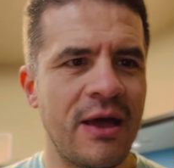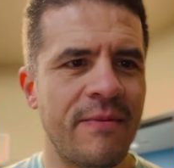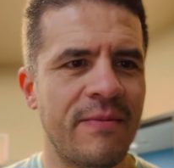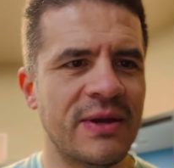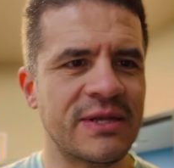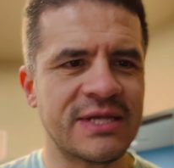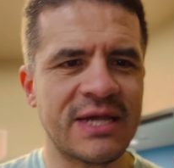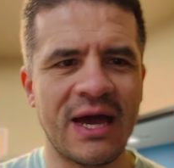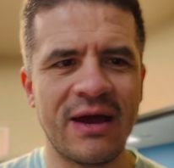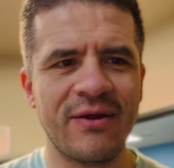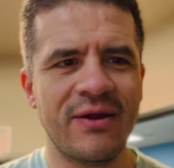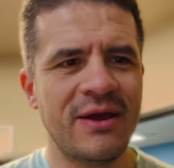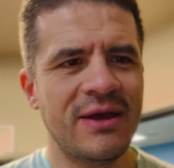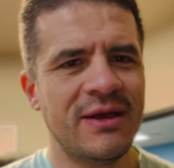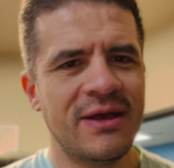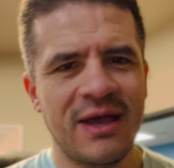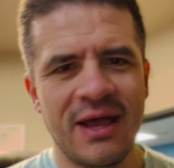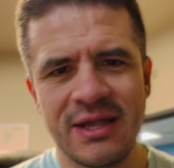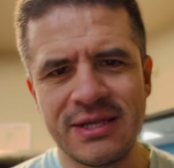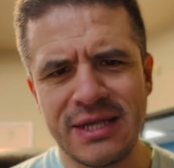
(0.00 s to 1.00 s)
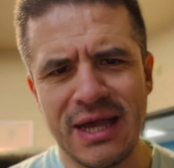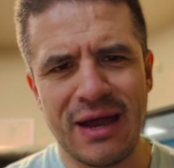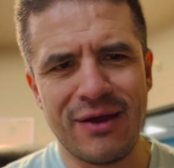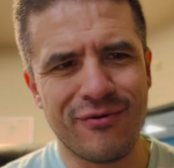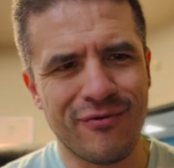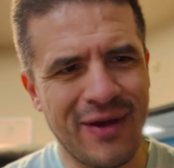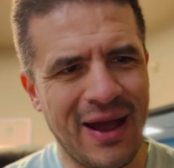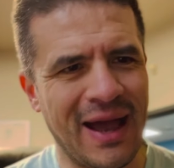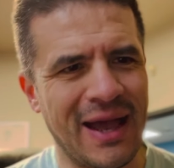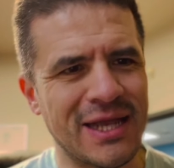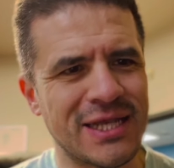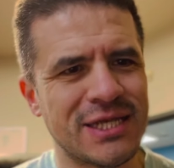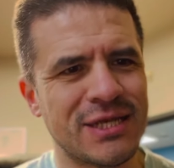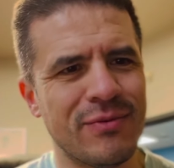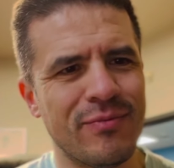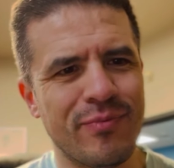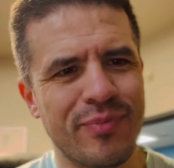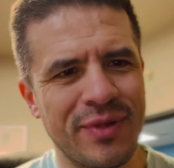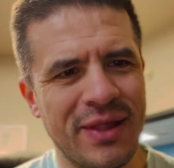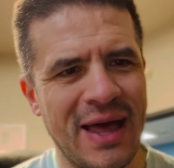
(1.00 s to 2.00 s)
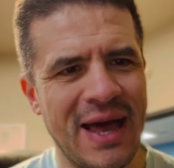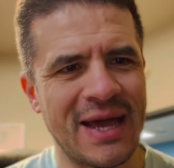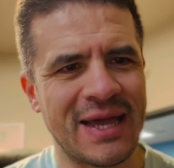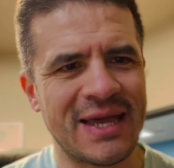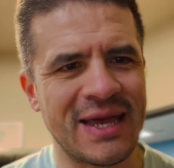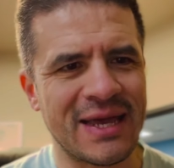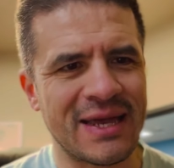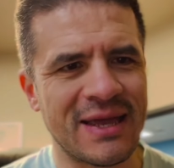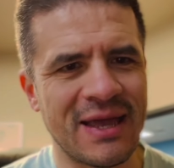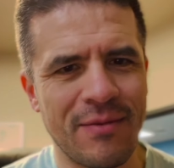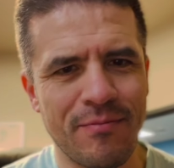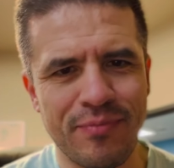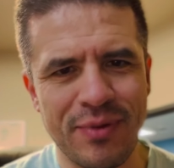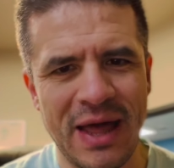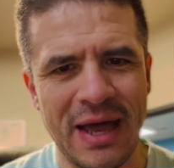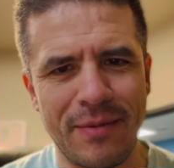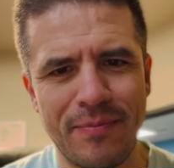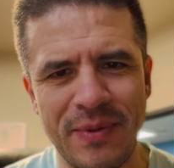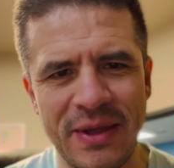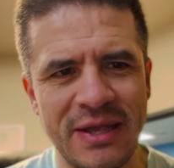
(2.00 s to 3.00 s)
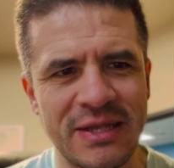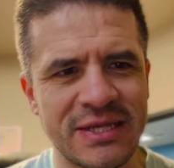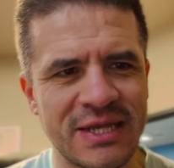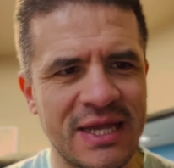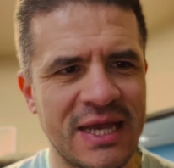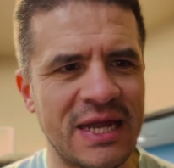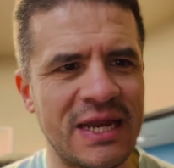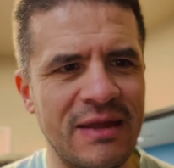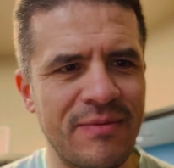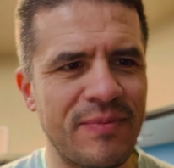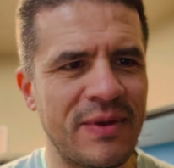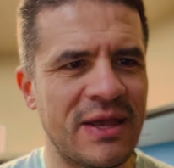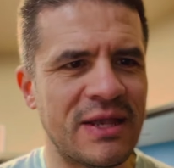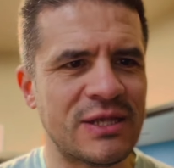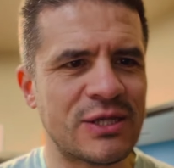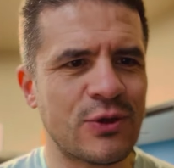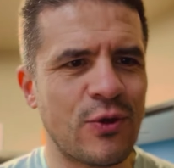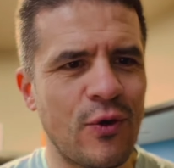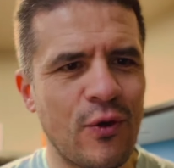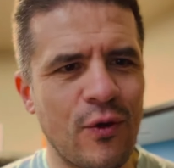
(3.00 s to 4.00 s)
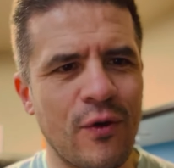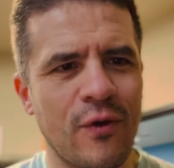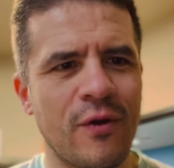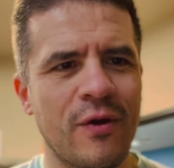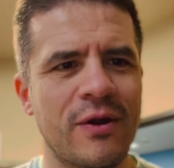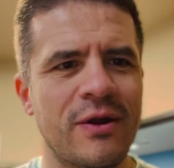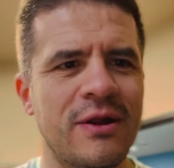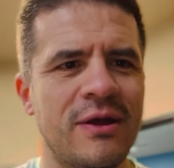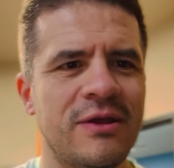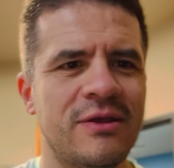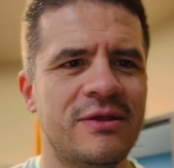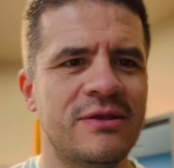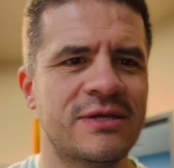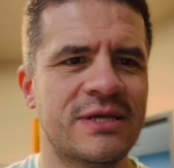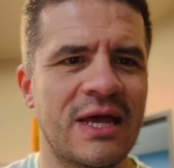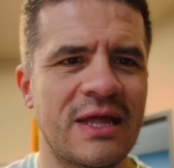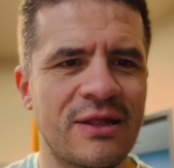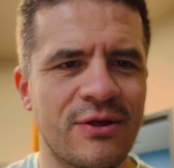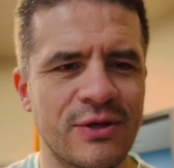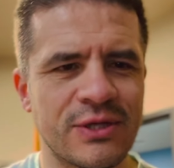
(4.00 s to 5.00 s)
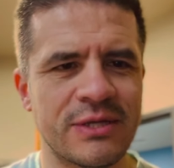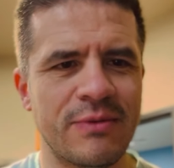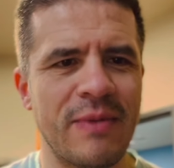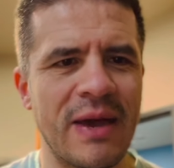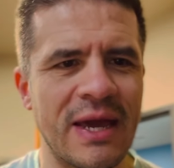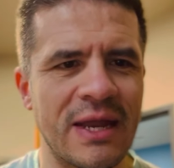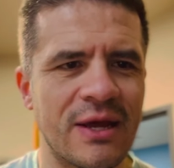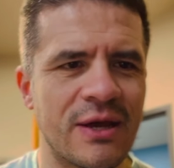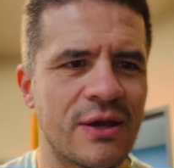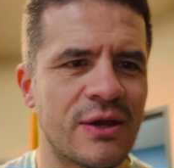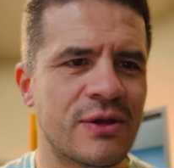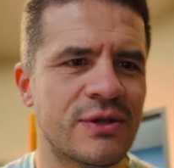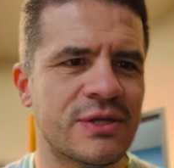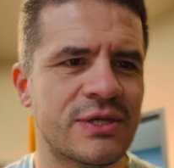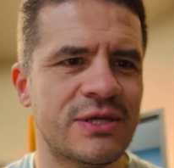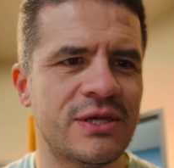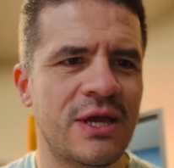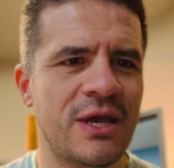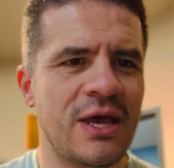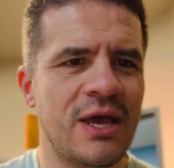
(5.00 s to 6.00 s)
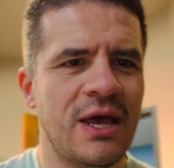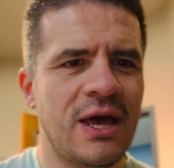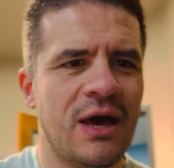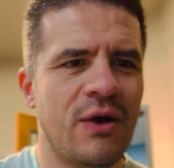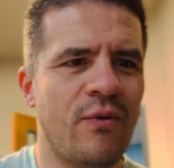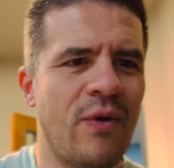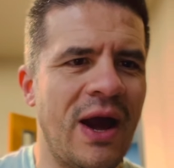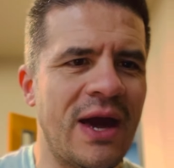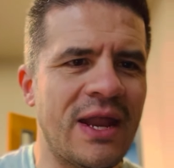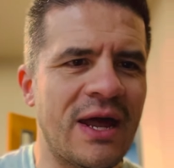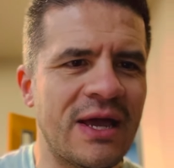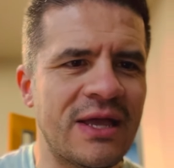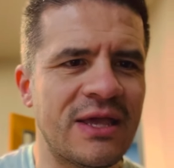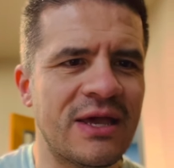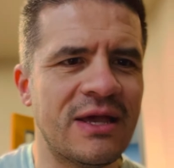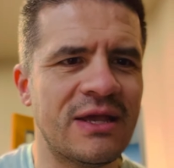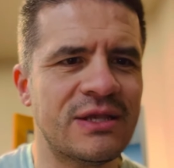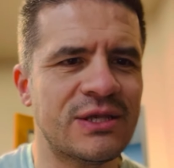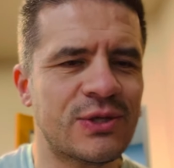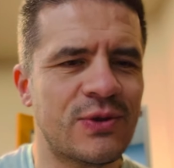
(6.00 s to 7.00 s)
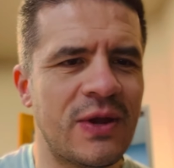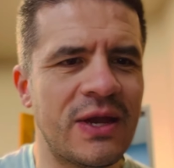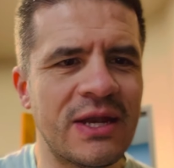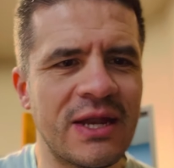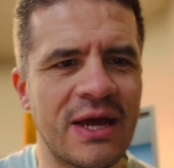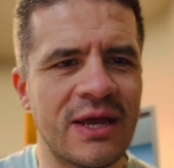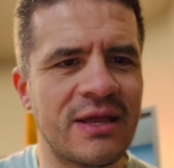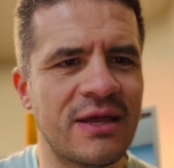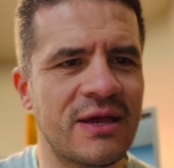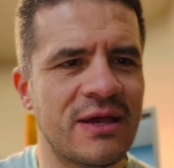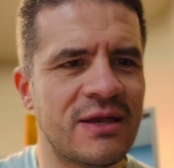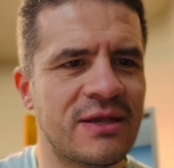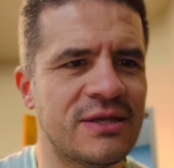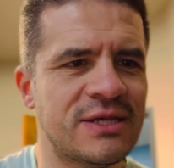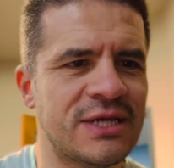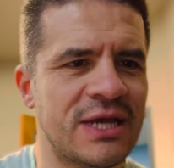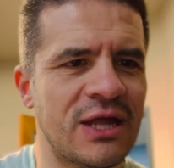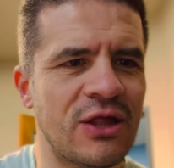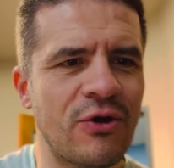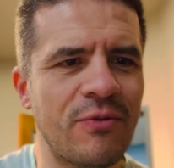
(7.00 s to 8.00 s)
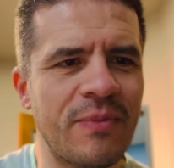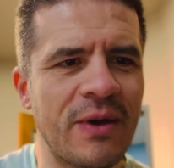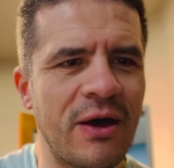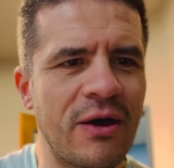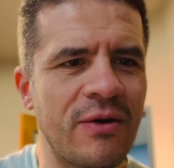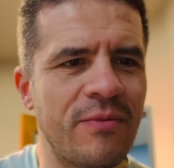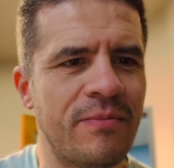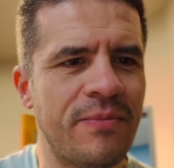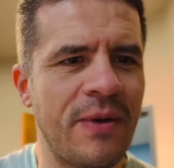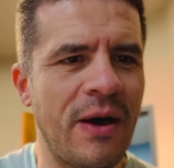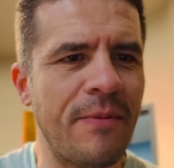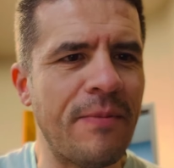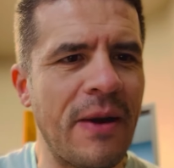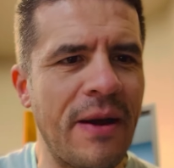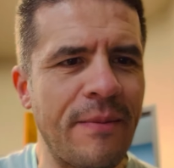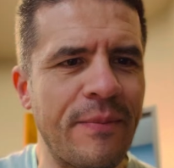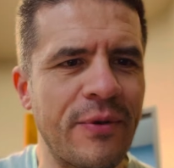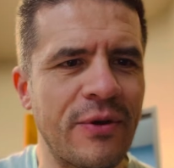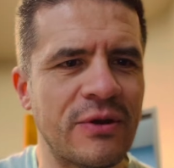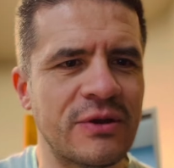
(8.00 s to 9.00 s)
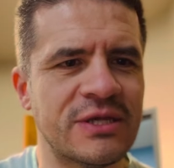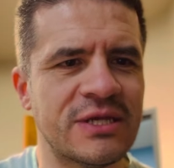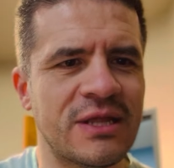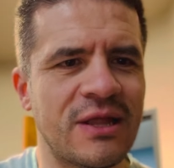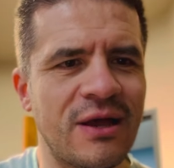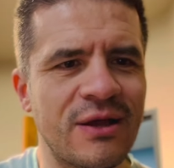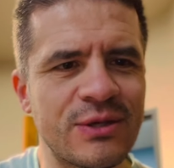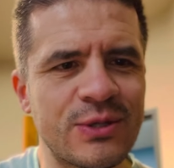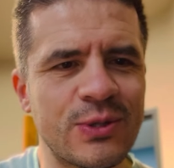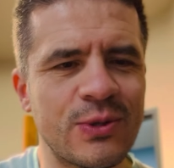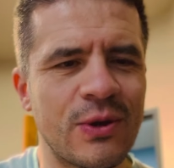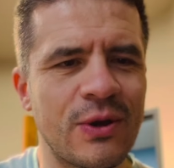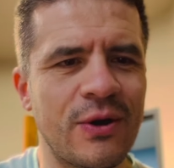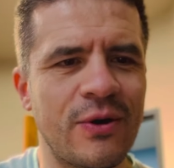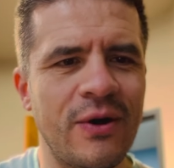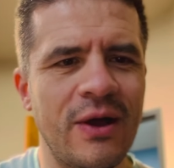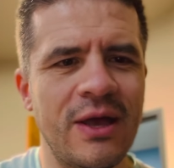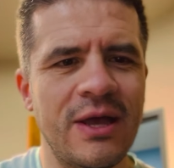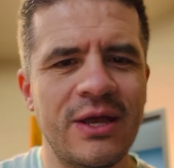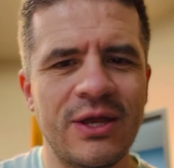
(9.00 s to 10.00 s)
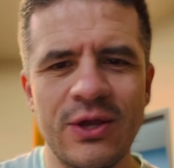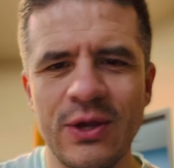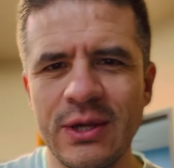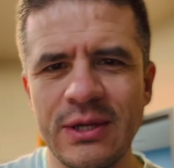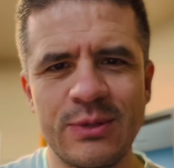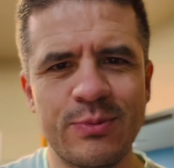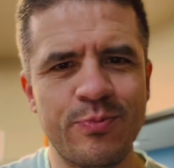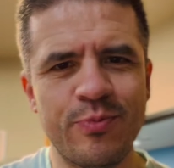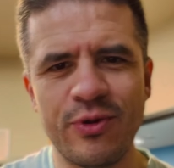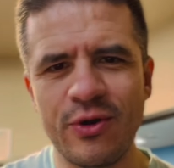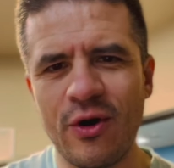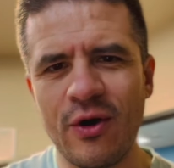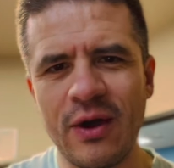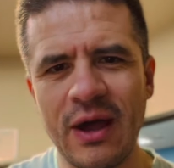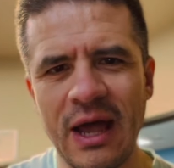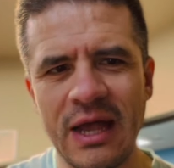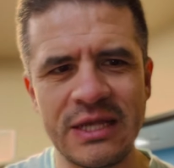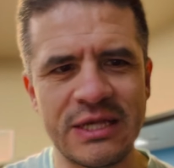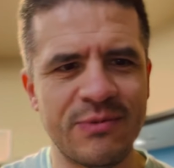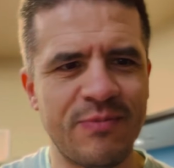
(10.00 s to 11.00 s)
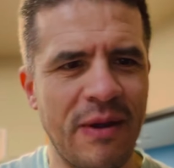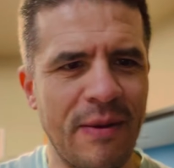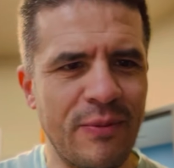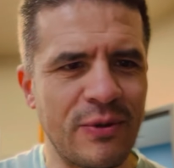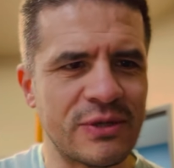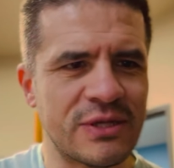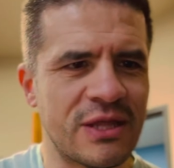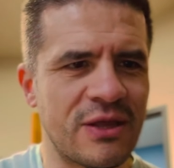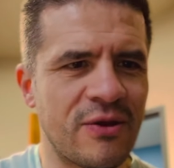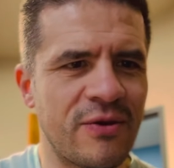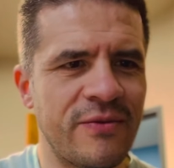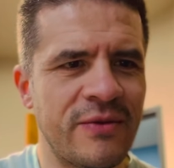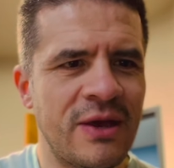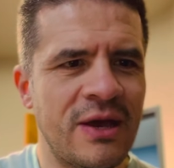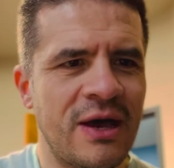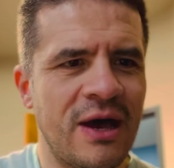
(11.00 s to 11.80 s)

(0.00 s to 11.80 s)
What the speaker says: But it's got rice, black beans and kidney beans, corn. It's got little tomatoes, white onions, green onions, yellow bell pepper, cilantro. You can put all kinds of peppers in there.